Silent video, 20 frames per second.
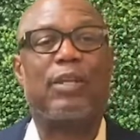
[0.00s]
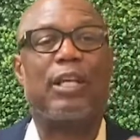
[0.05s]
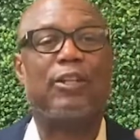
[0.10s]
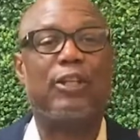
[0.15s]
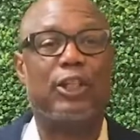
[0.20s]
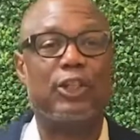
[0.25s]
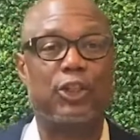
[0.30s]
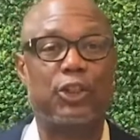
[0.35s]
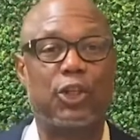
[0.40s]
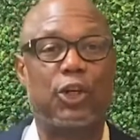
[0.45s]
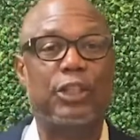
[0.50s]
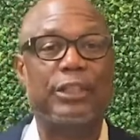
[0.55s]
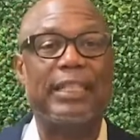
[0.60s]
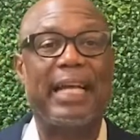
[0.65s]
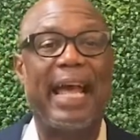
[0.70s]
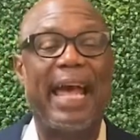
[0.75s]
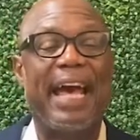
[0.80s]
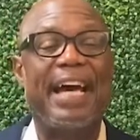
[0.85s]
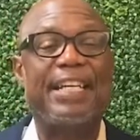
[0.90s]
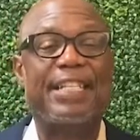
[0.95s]
The church
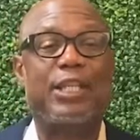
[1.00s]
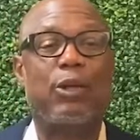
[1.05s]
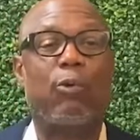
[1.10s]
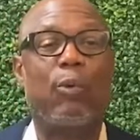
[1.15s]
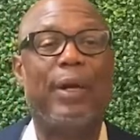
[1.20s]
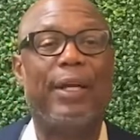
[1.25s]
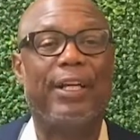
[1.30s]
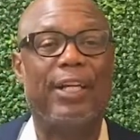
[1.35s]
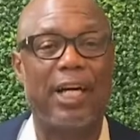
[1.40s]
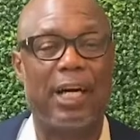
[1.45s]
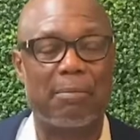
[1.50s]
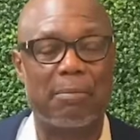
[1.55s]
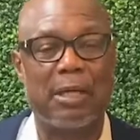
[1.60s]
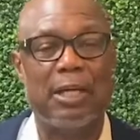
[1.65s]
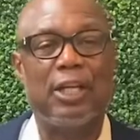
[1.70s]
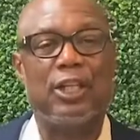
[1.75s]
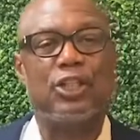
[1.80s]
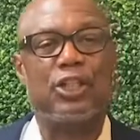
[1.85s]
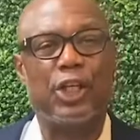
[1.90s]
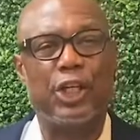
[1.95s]
has to wake
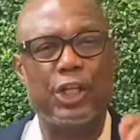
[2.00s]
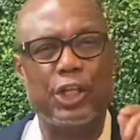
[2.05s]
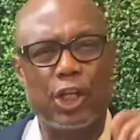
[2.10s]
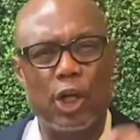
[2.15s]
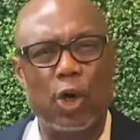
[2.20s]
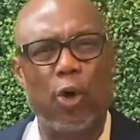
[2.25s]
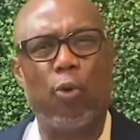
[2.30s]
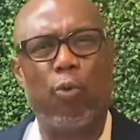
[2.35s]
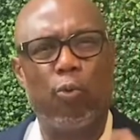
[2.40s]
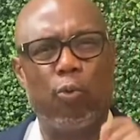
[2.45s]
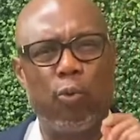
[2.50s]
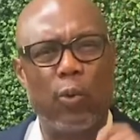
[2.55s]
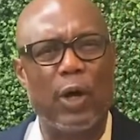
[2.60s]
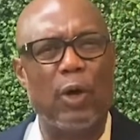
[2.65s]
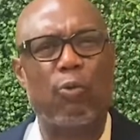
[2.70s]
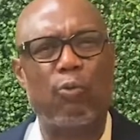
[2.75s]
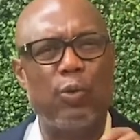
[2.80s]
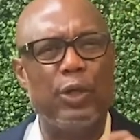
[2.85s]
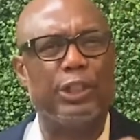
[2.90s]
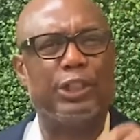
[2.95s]
up to know
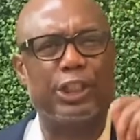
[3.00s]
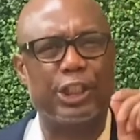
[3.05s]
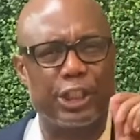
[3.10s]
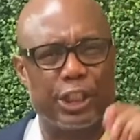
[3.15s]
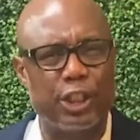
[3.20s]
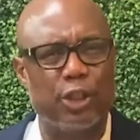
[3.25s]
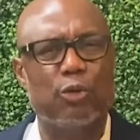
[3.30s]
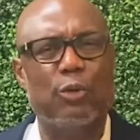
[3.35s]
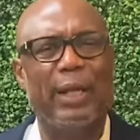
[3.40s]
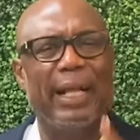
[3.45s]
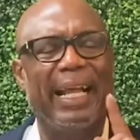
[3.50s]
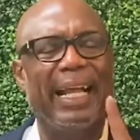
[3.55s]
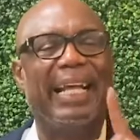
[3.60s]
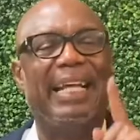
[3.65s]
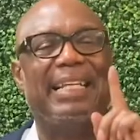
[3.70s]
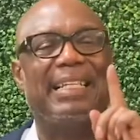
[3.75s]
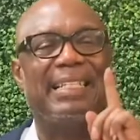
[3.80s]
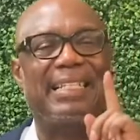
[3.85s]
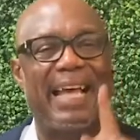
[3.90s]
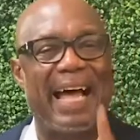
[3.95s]
what we should do
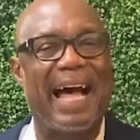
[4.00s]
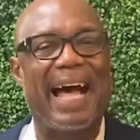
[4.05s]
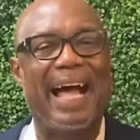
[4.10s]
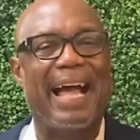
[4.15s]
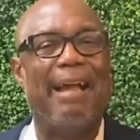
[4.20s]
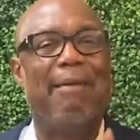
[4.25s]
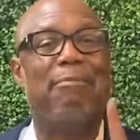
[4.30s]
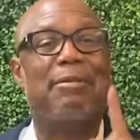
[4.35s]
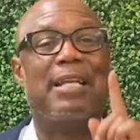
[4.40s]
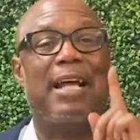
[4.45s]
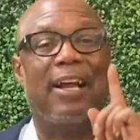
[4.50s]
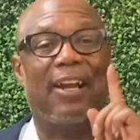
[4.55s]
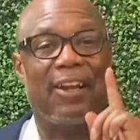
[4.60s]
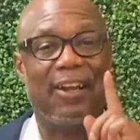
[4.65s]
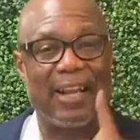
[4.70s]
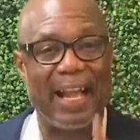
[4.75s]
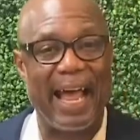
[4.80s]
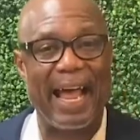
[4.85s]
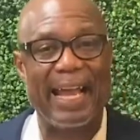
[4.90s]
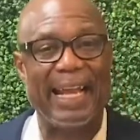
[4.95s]
in times
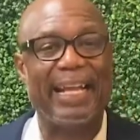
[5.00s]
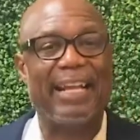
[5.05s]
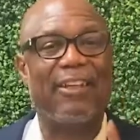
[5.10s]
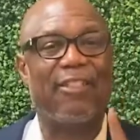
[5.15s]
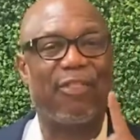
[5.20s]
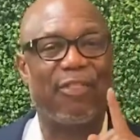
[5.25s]
like